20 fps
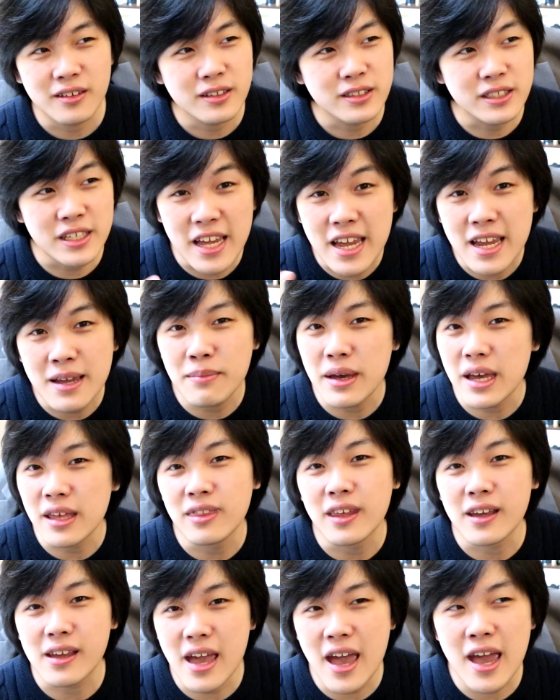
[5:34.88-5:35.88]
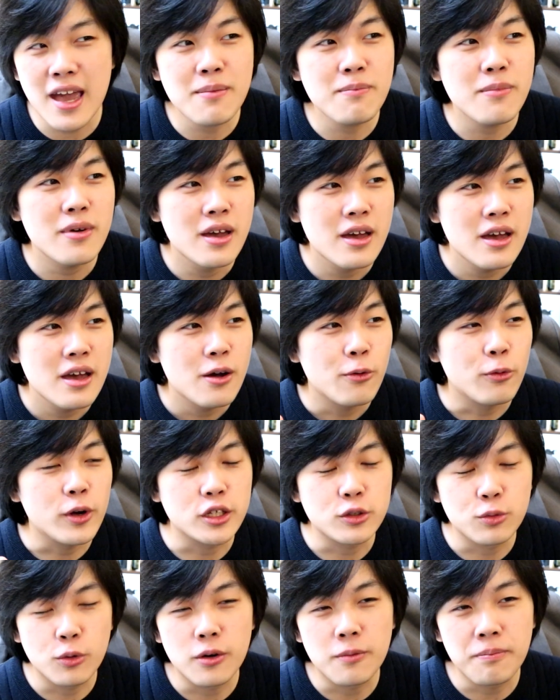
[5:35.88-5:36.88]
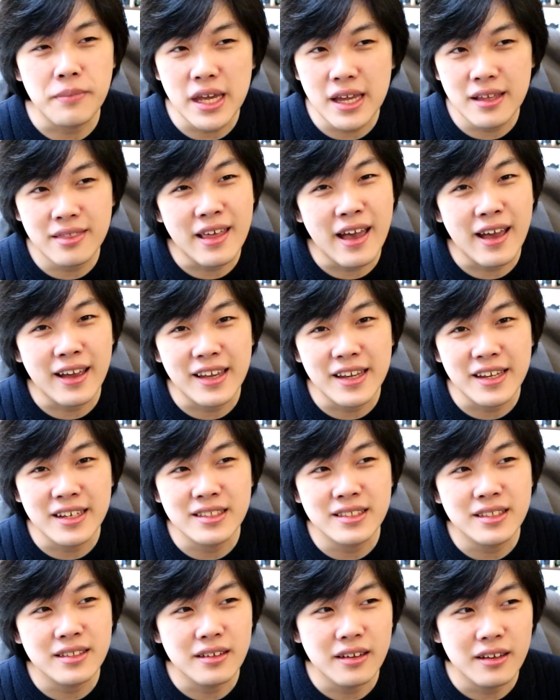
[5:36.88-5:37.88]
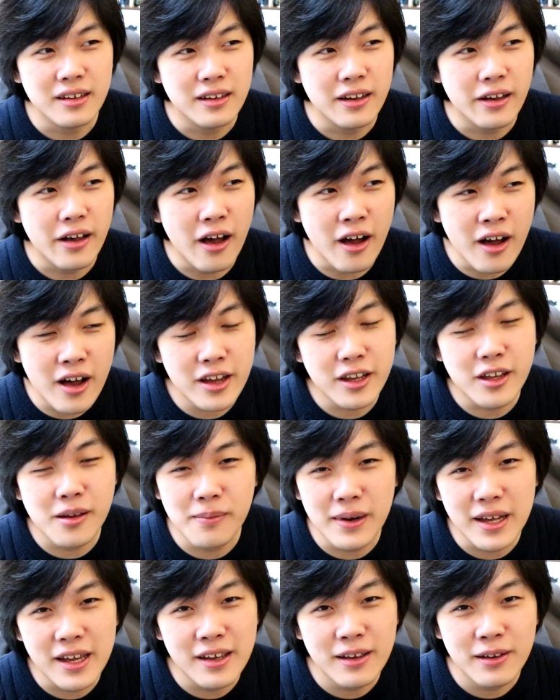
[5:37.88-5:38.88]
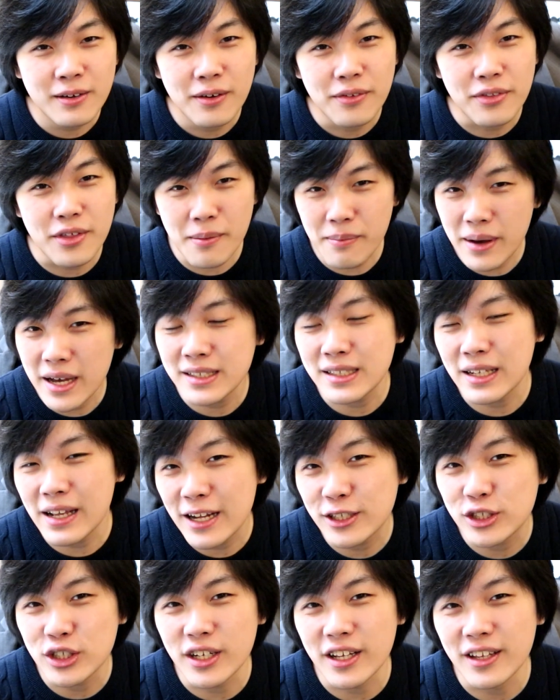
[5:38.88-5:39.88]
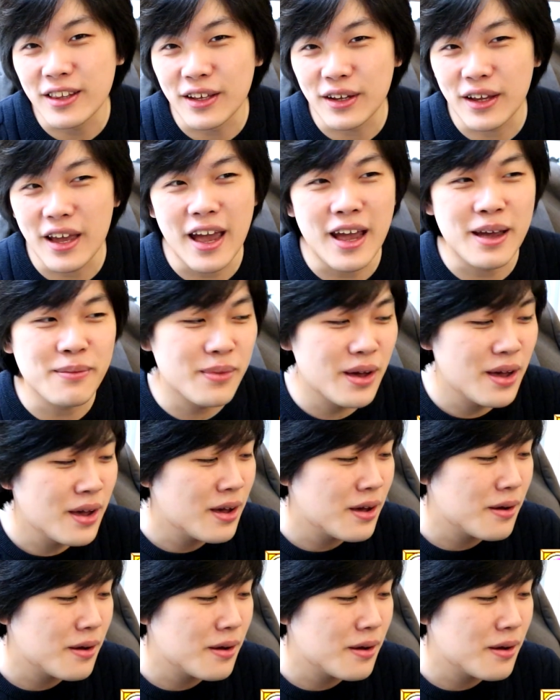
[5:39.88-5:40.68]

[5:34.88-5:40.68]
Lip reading: team in the game, which would mean that he is arguably the best legend in the game.